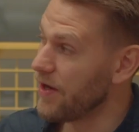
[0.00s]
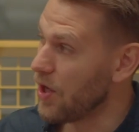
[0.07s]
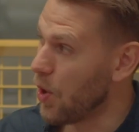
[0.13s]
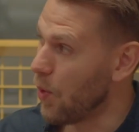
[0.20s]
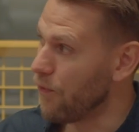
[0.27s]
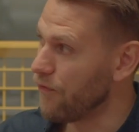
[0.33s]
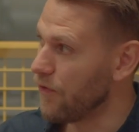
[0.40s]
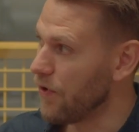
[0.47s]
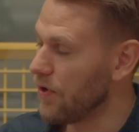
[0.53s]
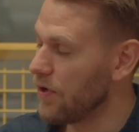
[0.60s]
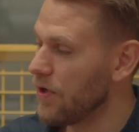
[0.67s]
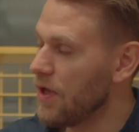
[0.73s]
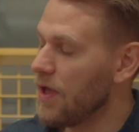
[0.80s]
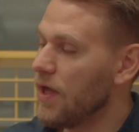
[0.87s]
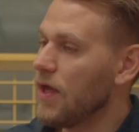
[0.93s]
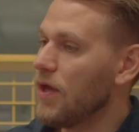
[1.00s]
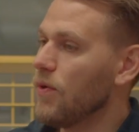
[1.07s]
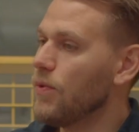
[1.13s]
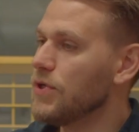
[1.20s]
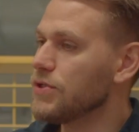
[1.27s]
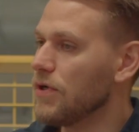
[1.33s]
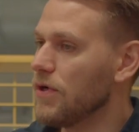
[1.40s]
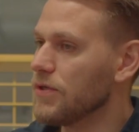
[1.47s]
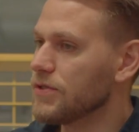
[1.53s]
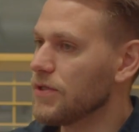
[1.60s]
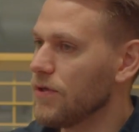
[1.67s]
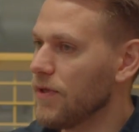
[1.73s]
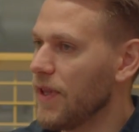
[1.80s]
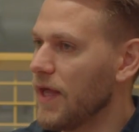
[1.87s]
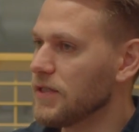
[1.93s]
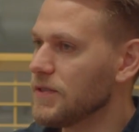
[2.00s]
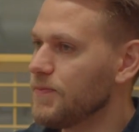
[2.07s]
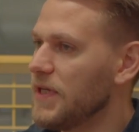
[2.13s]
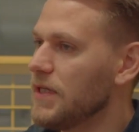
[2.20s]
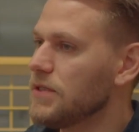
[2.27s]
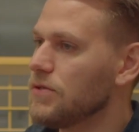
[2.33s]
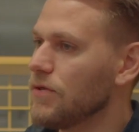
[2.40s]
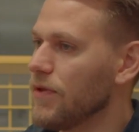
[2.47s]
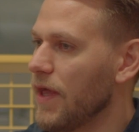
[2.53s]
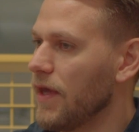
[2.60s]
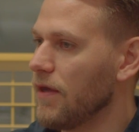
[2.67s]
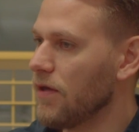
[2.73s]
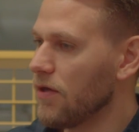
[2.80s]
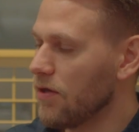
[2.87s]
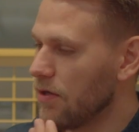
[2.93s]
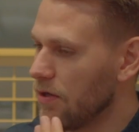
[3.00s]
hopeful, which also like speaks to like